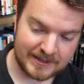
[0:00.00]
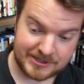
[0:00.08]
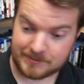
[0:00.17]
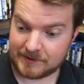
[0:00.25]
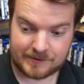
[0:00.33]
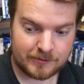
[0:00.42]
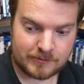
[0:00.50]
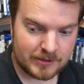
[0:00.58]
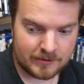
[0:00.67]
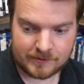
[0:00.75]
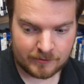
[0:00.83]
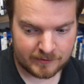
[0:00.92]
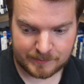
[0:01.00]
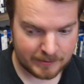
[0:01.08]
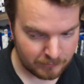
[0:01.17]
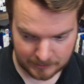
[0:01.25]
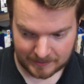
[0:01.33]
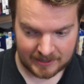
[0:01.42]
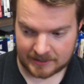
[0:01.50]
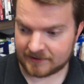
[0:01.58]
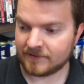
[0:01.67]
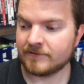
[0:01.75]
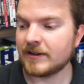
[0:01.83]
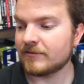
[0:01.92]
Jimmy Stewart's always been one of my
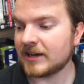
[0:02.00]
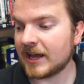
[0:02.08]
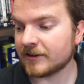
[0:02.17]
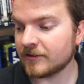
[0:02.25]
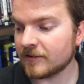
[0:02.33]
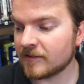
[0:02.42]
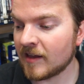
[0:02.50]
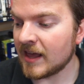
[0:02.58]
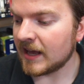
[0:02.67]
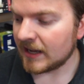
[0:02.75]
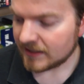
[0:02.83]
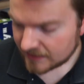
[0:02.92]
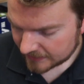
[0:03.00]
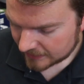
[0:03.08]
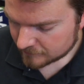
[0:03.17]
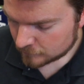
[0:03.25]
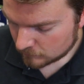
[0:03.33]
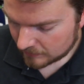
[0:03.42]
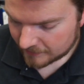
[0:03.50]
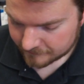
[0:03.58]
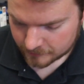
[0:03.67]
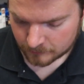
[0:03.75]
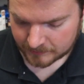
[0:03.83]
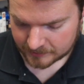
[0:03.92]
favorite actors. And then I got 2
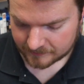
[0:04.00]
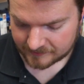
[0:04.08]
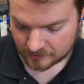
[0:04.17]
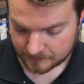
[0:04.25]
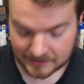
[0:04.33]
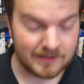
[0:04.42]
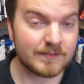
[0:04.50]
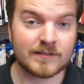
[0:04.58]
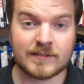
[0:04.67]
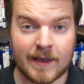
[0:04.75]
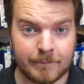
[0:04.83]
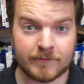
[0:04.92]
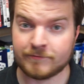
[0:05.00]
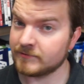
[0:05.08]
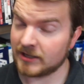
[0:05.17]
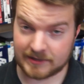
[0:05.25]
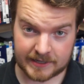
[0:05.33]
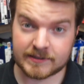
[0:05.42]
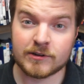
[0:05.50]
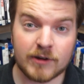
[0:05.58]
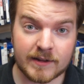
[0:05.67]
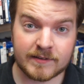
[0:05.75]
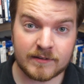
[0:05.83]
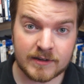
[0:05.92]
Oscar winners here, because on top of collecting
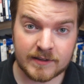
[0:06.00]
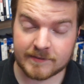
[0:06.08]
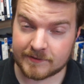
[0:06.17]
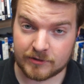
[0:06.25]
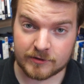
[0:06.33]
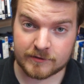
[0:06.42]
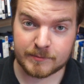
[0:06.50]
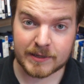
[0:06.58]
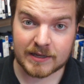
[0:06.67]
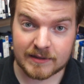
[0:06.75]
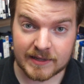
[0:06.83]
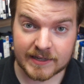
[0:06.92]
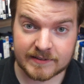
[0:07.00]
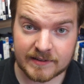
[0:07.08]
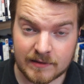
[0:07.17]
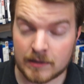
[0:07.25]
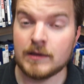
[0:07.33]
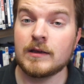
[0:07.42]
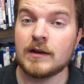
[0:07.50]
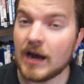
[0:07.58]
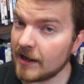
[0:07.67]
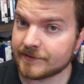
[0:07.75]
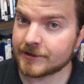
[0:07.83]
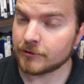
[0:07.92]
Criterions, I've also been collecting
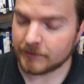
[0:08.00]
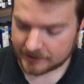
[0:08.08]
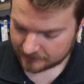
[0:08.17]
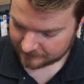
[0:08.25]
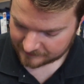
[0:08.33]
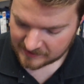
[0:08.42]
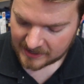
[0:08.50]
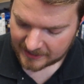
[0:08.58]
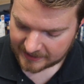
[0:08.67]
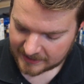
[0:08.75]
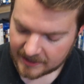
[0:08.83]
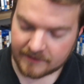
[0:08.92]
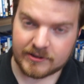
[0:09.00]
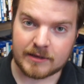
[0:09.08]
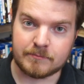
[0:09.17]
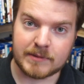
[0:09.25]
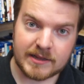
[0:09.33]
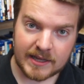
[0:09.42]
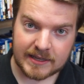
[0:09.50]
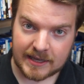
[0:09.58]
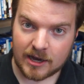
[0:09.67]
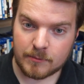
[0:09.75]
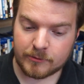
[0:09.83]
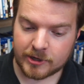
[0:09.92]
Oscar winners. I have Midnight
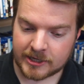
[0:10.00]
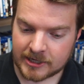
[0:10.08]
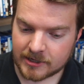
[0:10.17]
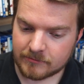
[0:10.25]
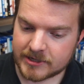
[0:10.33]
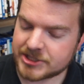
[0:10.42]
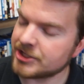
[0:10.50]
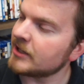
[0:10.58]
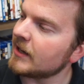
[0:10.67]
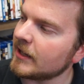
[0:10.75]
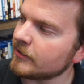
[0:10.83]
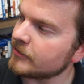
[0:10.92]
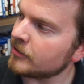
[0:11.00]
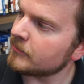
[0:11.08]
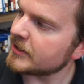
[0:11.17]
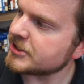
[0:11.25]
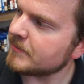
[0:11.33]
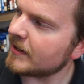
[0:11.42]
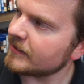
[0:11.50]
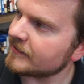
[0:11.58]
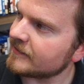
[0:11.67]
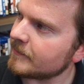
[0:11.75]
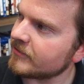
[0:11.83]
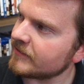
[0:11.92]
Cowboy here, which I don't know much about
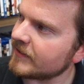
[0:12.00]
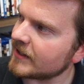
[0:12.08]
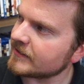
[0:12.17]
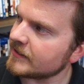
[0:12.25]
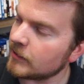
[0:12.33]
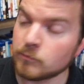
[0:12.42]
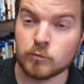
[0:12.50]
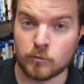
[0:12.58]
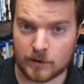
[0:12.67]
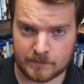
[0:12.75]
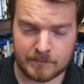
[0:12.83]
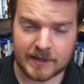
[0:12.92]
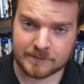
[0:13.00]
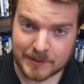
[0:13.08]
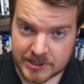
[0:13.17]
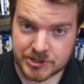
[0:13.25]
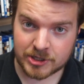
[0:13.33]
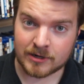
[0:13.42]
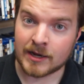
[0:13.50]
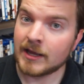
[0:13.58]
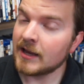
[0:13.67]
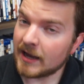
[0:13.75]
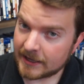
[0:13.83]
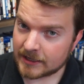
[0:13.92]
except for the fact that it won Best Picture.
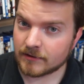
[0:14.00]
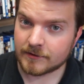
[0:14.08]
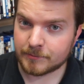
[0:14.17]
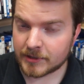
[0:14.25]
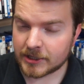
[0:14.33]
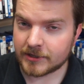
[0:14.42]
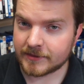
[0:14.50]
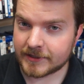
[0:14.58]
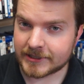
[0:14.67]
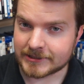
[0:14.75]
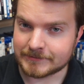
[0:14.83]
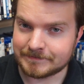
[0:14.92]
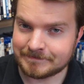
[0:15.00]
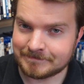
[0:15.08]
I hear it's pretty good though.